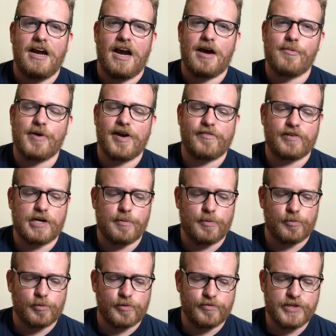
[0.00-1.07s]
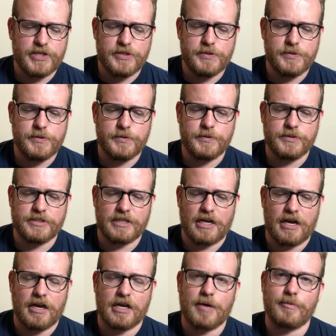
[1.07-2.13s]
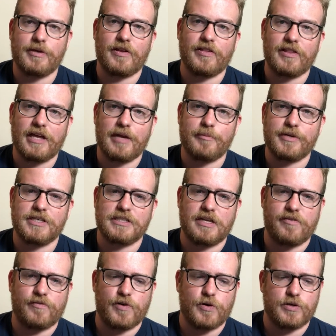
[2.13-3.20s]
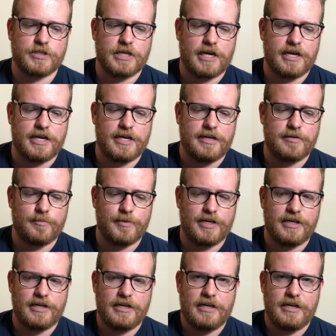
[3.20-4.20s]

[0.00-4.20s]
Um, I have a couple reviews uh, coming down the line because, of course, I am